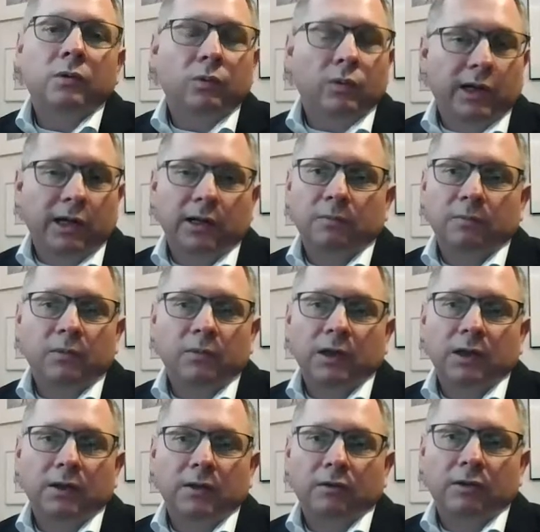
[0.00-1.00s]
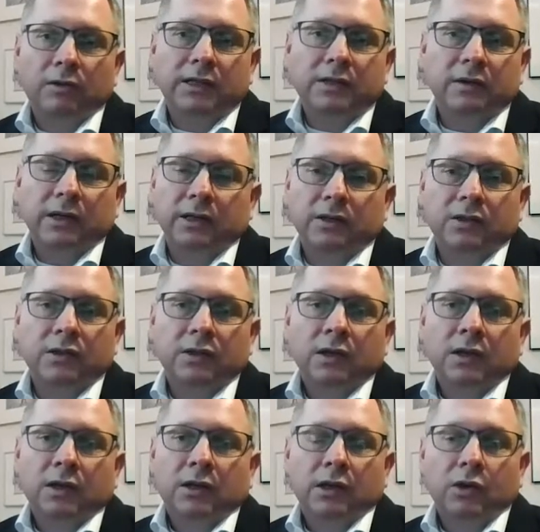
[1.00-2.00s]
Well, they didn't raise rates.
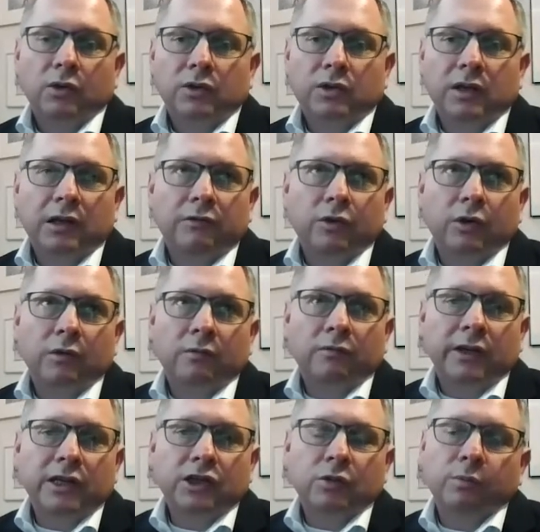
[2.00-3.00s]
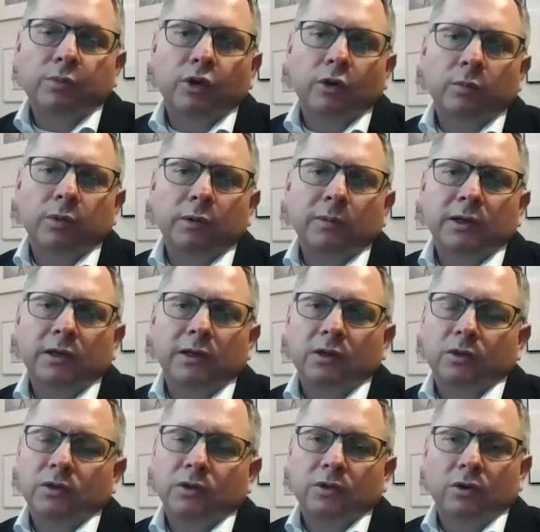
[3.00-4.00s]
They also have no inflation problem, and they
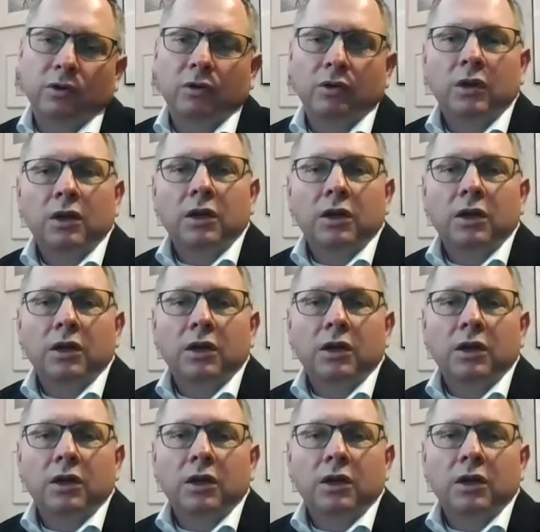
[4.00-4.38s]
also